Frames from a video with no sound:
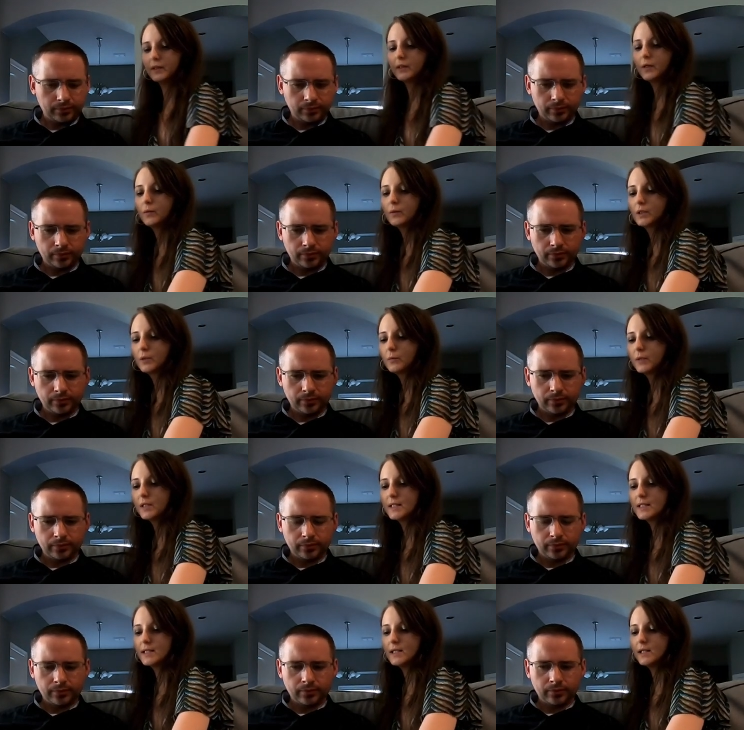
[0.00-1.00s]
Speaker 1: in the one that
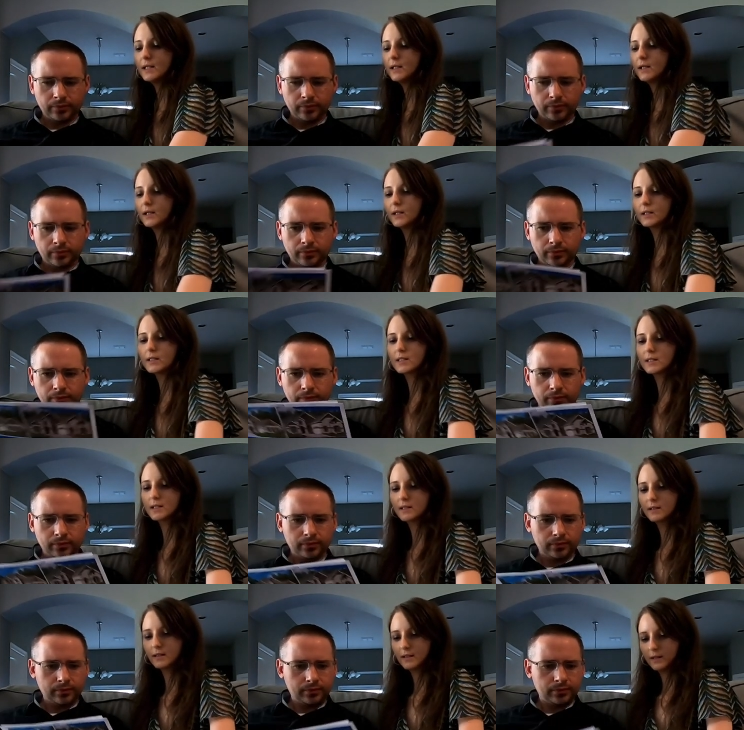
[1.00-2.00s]
we've seen, it's
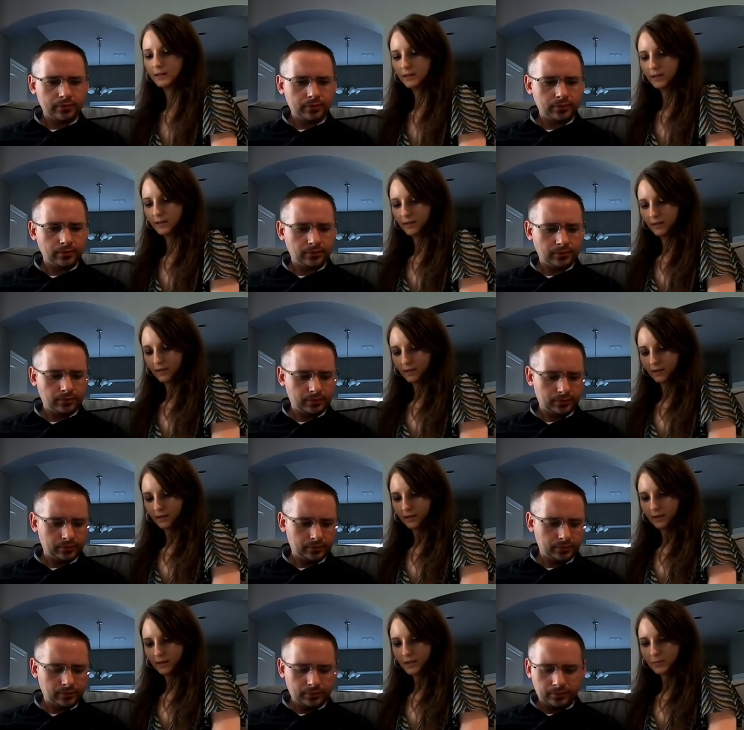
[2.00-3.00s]

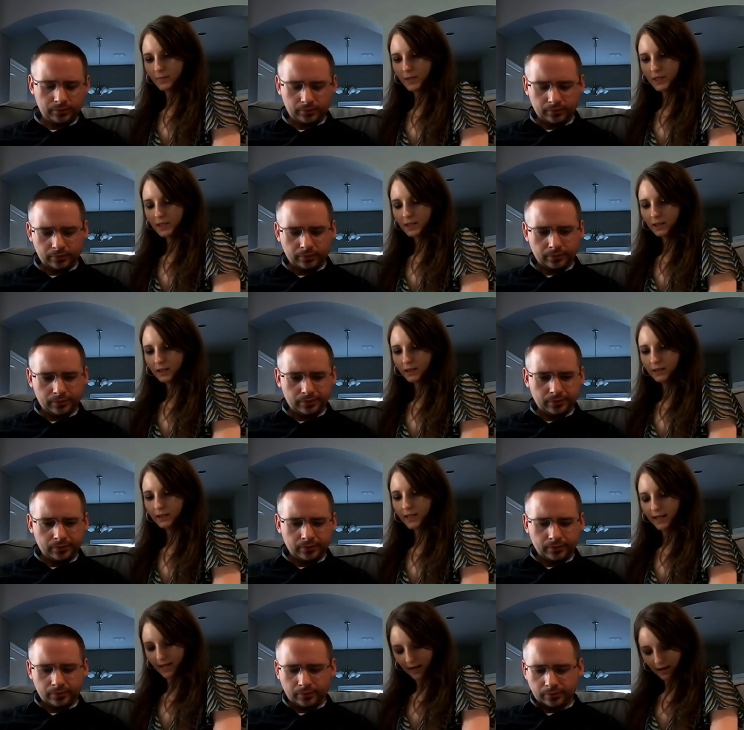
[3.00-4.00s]
it's basically
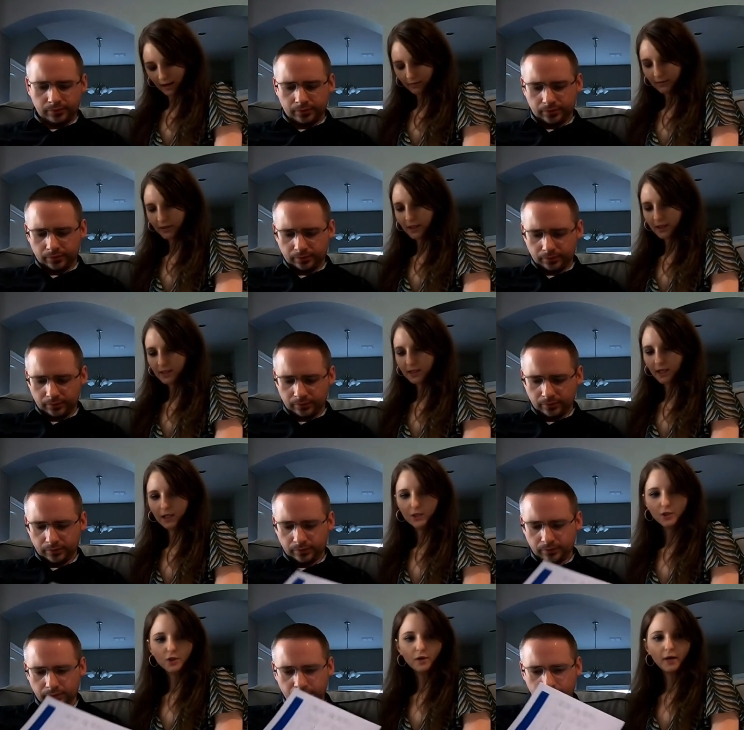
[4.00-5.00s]
they have this
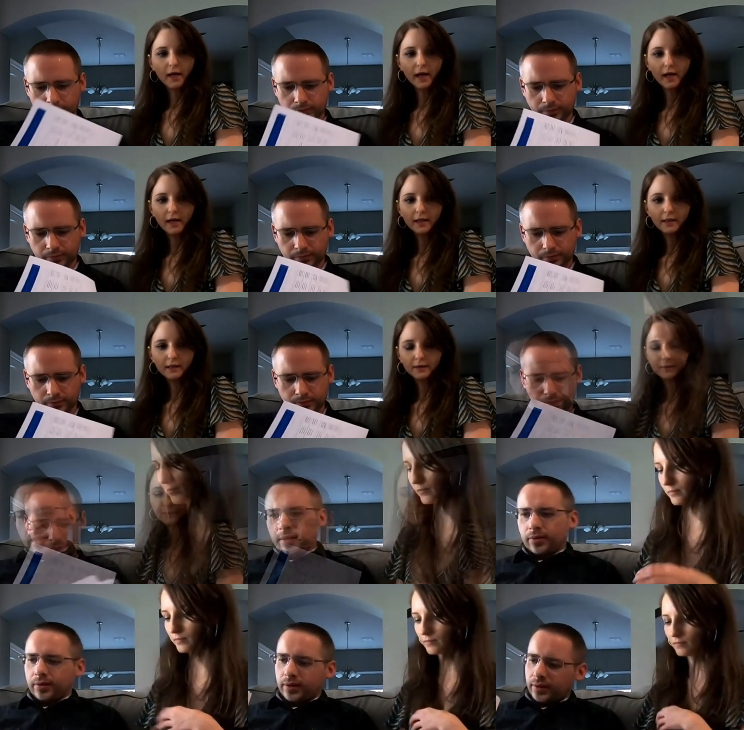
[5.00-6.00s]
H O A.
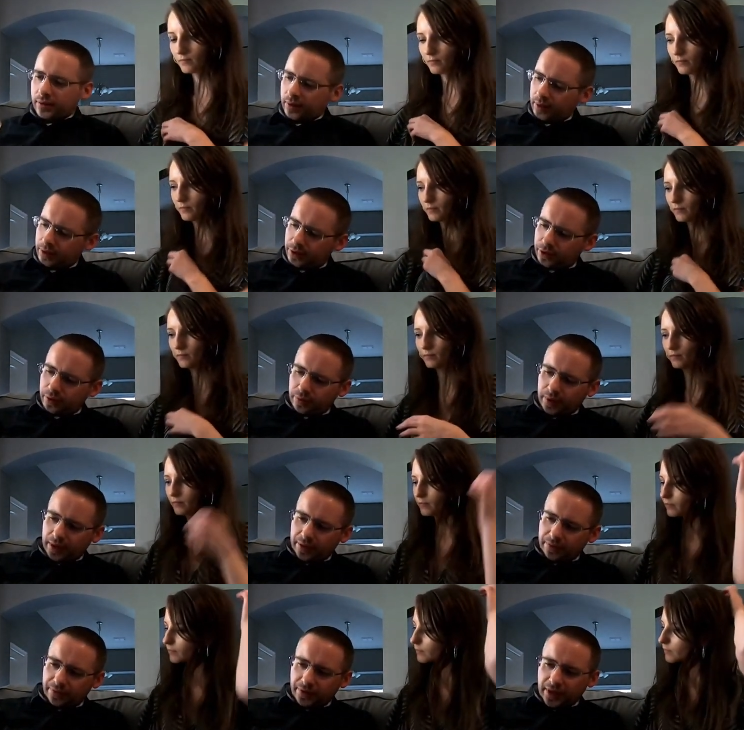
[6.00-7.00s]
Speaker 2: Well, H O
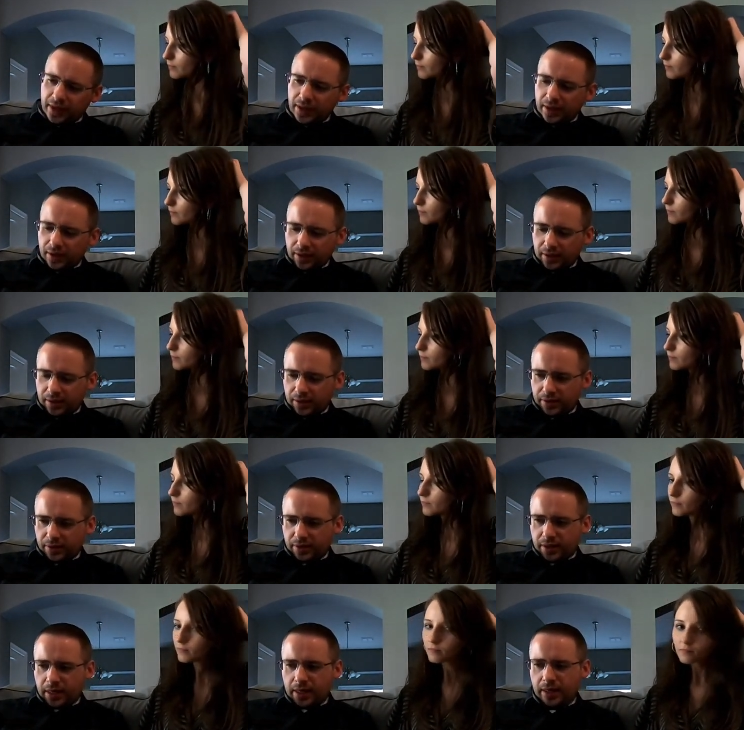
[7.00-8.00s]
A fee
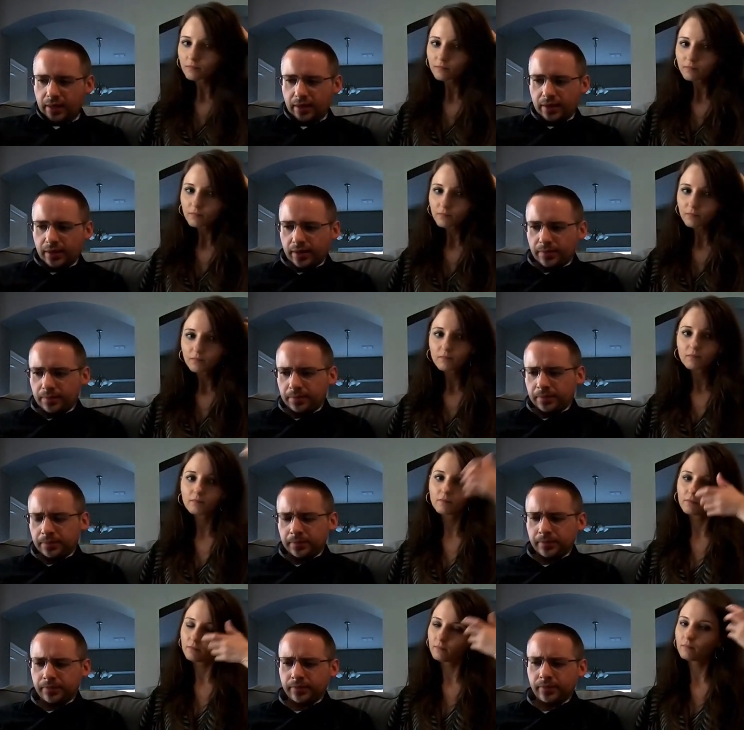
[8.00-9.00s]
is
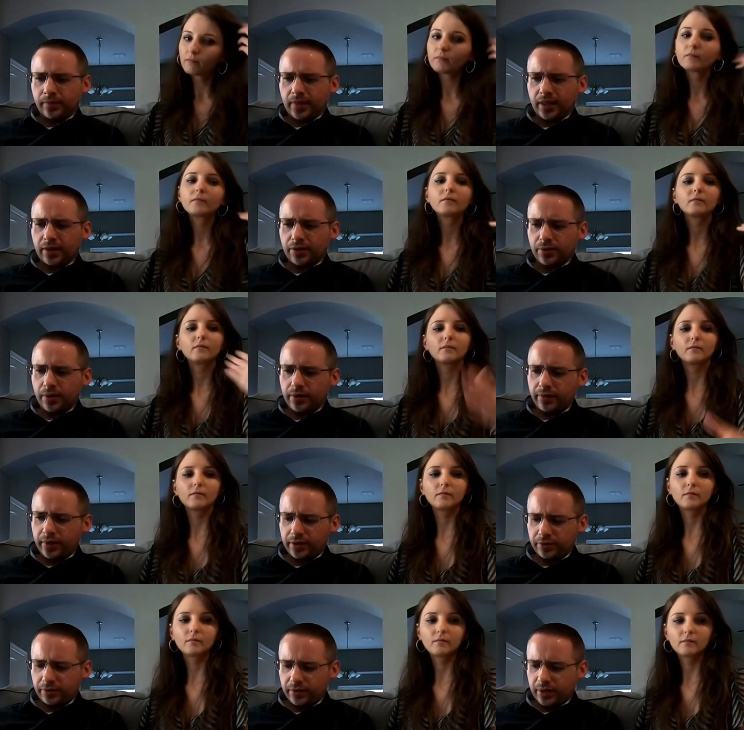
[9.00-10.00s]
um, twelve
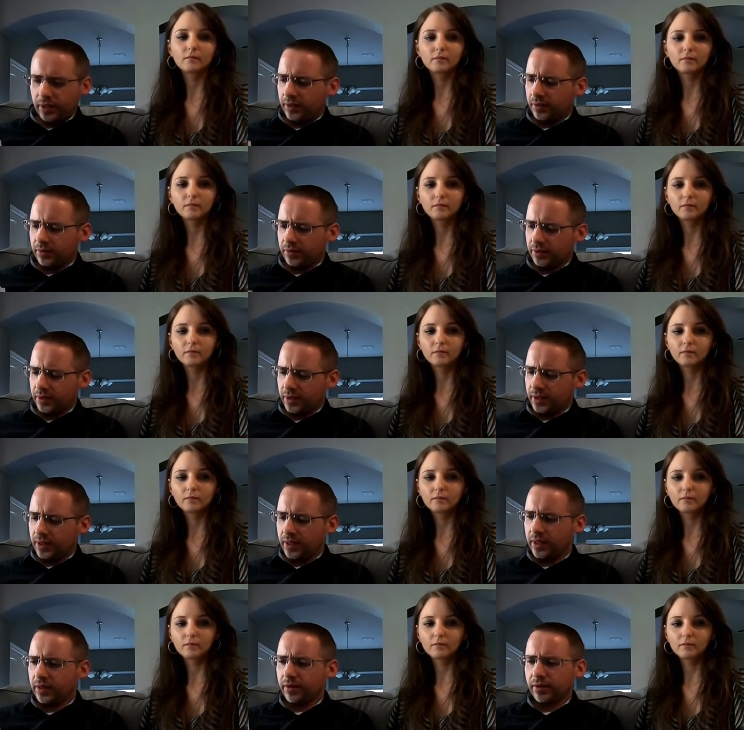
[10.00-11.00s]
hundred dollars a
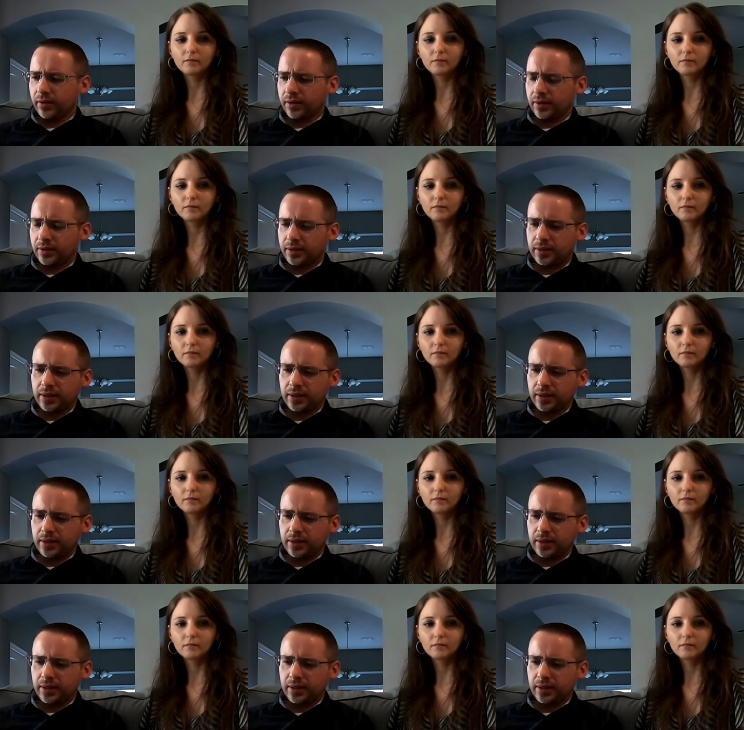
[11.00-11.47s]
year.